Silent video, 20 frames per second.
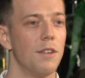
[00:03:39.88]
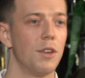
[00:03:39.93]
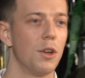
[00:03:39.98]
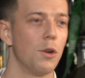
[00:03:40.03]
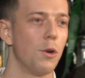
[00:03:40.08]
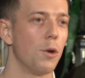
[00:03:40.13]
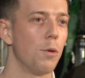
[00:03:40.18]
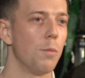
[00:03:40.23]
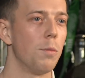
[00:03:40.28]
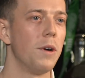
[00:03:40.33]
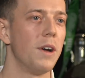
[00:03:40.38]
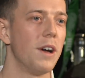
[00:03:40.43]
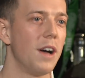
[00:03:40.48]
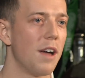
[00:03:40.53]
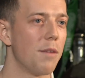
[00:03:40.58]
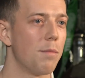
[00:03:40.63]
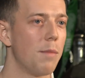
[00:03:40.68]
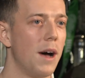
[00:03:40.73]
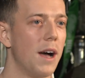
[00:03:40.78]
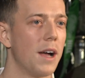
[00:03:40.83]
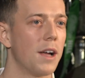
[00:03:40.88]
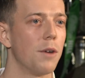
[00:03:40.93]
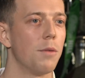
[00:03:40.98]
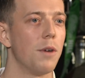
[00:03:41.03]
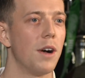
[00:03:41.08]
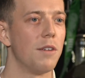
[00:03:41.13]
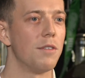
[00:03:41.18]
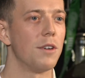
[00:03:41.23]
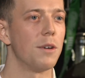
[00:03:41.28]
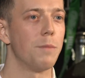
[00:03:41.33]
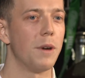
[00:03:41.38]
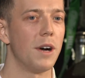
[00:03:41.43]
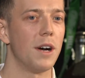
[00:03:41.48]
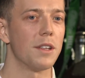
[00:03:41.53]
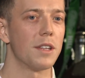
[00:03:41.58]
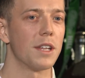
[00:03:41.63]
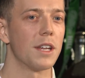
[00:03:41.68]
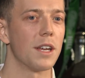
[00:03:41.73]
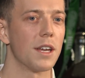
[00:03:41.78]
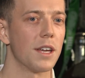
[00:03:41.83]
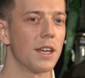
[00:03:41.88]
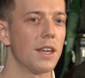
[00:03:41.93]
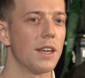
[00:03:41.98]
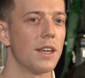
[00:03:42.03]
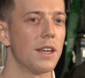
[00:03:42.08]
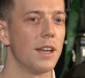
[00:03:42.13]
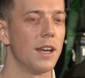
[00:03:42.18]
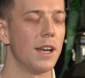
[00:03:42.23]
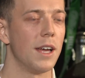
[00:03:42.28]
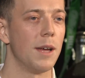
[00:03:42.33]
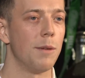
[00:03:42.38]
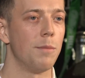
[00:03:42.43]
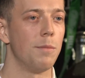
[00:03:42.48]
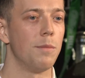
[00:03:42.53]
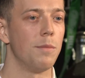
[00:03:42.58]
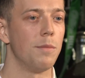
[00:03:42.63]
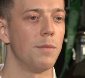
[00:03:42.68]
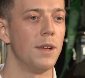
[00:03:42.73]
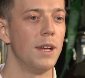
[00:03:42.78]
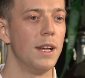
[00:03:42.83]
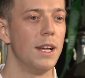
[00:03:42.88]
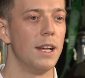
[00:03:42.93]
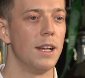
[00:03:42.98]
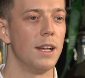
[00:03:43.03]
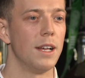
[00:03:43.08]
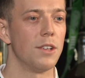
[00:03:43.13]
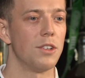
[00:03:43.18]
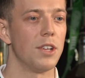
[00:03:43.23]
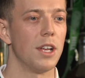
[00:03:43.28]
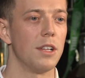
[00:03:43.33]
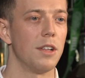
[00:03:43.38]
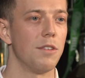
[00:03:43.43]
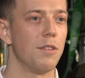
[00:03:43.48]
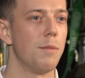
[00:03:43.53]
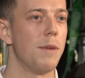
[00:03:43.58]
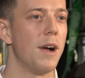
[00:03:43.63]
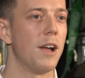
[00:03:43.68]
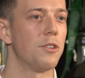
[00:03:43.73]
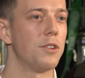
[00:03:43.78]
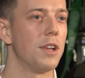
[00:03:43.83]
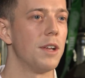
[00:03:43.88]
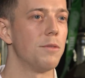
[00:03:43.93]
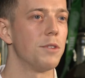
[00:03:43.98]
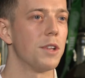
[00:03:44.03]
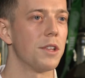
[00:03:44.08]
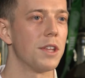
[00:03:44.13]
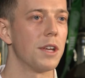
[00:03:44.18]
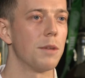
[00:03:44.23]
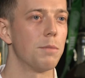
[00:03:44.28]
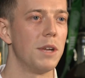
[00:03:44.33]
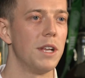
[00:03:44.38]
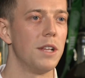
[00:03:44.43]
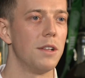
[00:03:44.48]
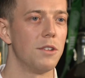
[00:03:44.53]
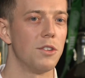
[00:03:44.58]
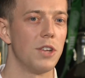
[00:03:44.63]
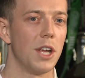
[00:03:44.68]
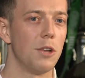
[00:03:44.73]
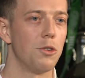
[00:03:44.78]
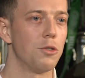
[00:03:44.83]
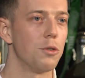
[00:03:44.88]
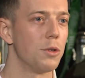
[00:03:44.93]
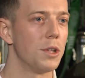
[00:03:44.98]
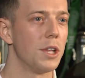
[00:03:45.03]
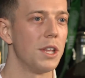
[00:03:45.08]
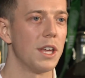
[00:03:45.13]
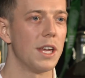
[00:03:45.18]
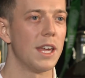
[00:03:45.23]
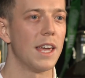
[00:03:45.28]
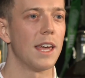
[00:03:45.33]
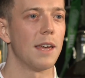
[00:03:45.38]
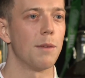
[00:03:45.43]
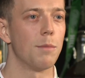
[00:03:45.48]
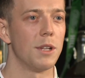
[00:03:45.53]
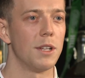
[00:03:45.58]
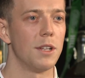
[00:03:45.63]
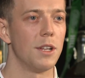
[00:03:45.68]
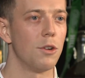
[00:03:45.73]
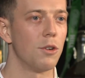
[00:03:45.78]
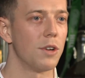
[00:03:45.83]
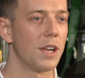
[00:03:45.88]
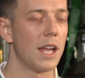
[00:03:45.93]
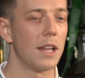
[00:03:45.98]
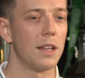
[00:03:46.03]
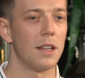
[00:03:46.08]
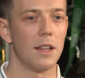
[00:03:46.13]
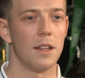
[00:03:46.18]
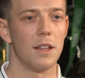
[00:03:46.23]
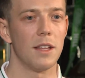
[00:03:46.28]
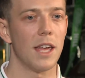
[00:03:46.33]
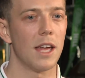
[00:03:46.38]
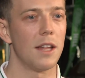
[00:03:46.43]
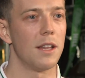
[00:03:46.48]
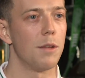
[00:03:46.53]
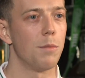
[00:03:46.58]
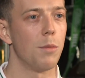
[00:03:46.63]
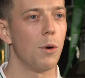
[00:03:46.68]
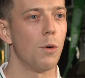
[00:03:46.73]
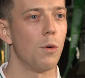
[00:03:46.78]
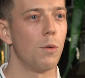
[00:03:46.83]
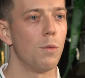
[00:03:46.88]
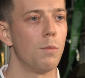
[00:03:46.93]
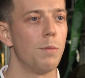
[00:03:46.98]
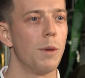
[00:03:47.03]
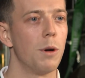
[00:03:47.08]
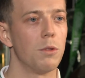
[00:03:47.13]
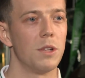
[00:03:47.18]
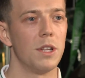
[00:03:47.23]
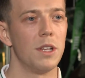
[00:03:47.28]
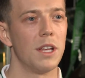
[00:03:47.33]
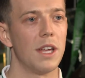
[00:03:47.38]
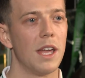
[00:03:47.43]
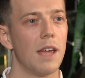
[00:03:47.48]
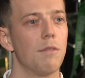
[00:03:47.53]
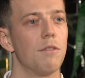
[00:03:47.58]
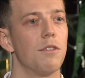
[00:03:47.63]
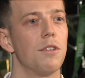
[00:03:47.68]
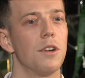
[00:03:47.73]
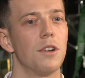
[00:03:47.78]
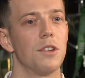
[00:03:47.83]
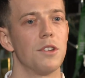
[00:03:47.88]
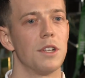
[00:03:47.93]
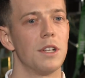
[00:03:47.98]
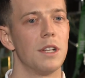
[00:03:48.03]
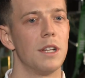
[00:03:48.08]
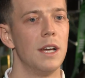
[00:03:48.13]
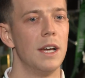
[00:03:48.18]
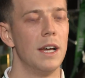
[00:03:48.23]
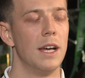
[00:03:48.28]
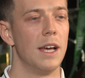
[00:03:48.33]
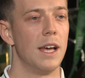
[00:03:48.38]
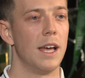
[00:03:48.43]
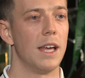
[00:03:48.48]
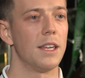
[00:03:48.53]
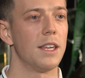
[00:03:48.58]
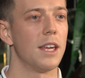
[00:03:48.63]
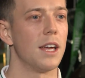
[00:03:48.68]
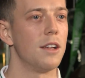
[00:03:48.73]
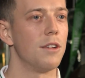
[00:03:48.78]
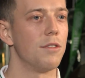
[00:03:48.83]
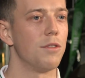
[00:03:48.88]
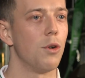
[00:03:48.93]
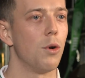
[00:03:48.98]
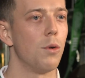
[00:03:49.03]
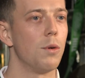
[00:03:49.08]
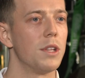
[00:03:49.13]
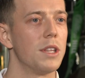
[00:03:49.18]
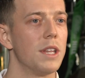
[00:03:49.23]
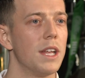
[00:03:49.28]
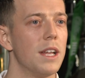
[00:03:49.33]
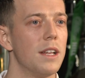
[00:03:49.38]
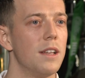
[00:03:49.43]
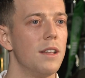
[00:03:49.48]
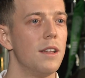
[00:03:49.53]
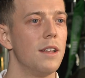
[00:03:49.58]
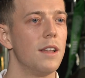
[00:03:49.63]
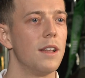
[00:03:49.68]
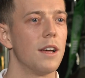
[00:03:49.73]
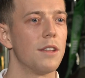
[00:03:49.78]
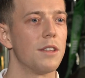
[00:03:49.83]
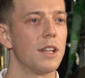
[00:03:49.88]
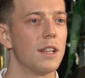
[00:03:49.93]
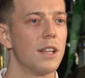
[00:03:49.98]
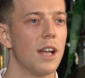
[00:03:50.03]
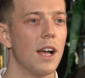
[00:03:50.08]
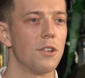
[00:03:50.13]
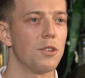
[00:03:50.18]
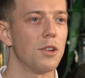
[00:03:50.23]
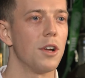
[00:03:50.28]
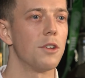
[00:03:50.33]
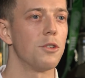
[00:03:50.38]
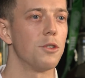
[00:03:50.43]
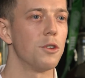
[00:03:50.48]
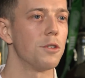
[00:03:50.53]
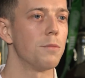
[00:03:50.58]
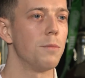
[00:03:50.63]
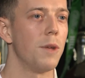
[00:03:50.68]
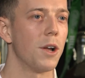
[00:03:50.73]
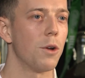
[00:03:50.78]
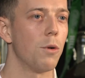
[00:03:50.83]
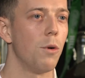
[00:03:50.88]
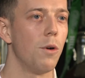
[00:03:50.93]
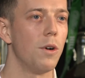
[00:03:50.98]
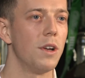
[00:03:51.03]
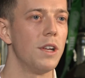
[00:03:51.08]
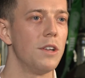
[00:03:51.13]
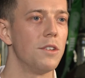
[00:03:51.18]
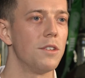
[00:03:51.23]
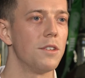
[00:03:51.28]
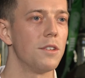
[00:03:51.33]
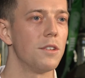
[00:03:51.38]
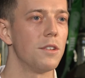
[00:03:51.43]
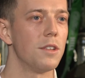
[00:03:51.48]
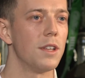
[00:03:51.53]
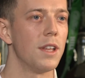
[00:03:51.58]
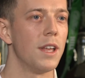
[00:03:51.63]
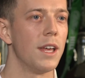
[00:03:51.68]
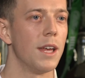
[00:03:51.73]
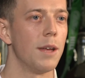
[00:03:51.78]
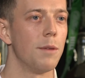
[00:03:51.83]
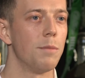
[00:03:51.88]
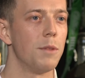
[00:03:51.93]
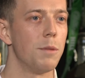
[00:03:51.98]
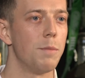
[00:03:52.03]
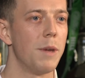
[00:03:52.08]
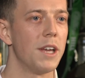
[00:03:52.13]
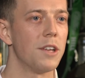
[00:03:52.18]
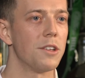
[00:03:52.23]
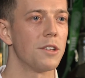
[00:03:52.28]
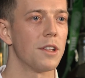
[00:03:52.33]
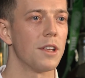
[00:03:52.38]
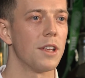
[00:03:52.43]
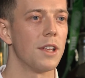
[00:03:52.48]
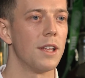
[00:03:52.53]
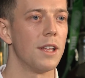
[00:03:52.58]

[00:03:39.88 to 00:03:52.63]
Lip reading: if you've got to go and play left back or whatever, but I think certainly for my strengths, I think being central to the game and getting the ball, building the game for us and getting it forward, then I think that sort of suits my qualities the best.